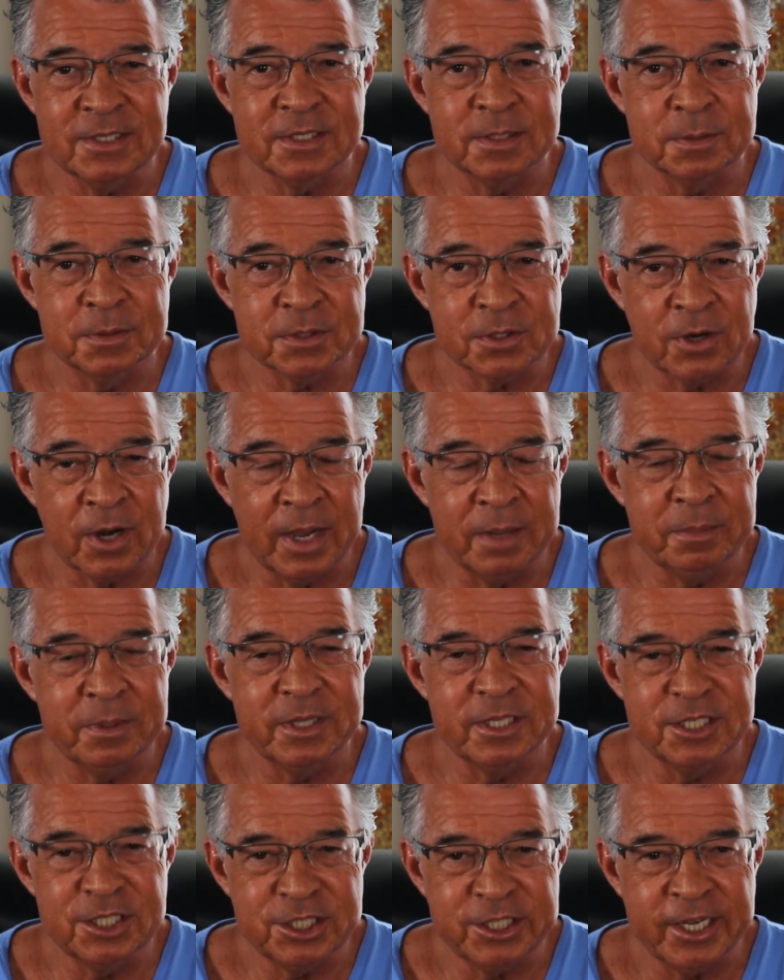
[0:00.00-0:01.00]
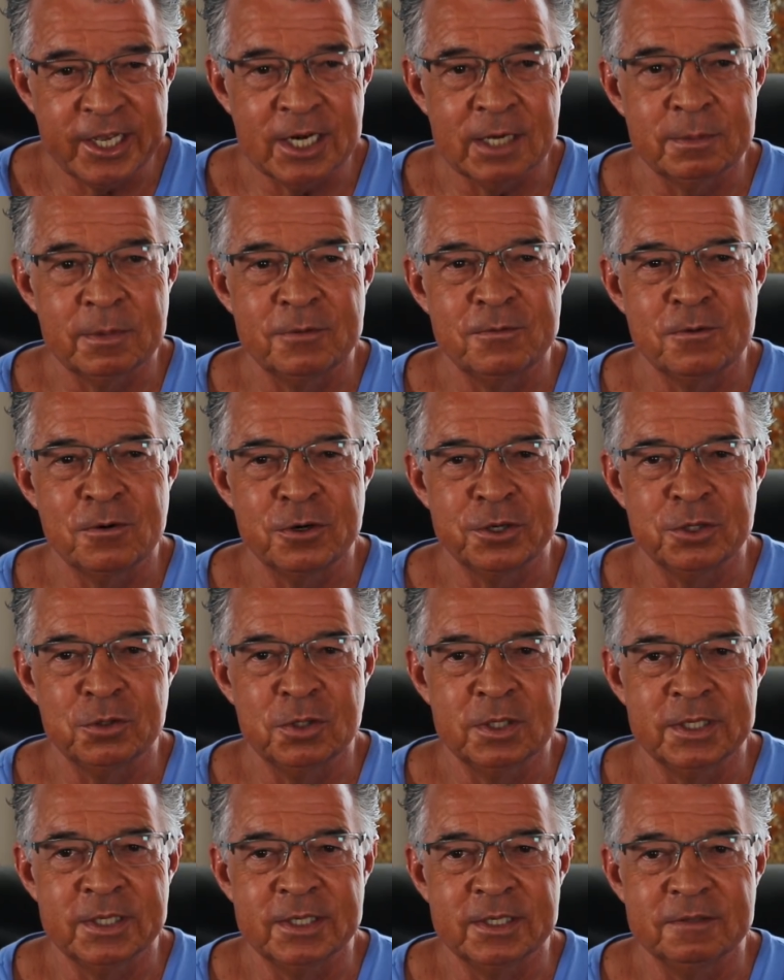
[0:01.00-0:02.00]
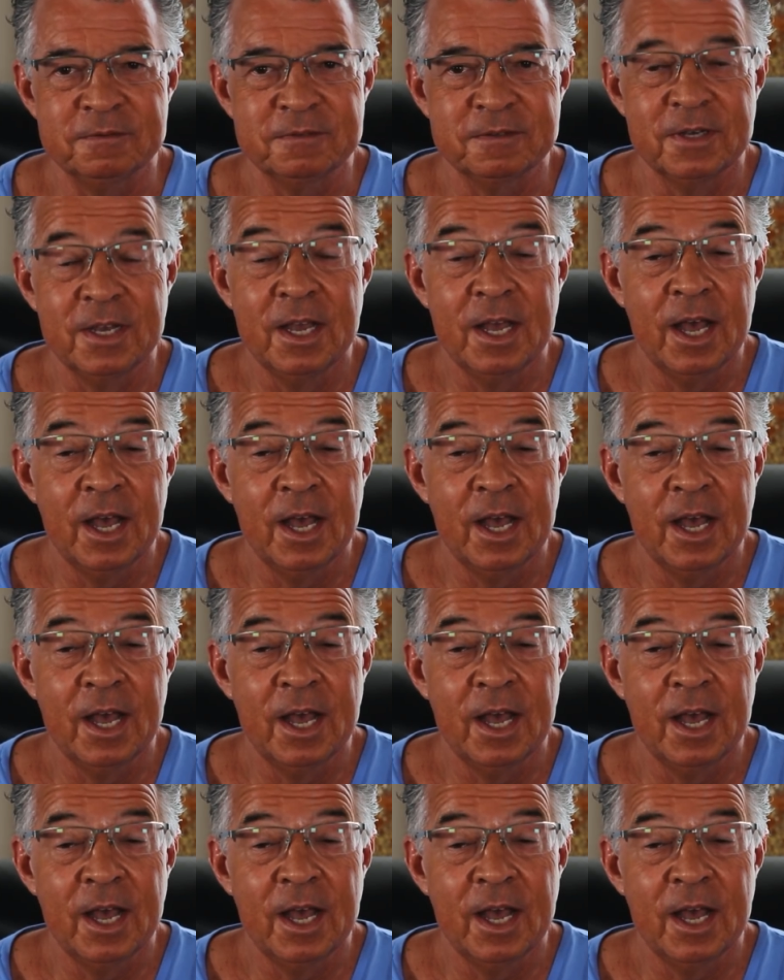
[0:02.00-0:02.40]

subscribe to this channel before you leave.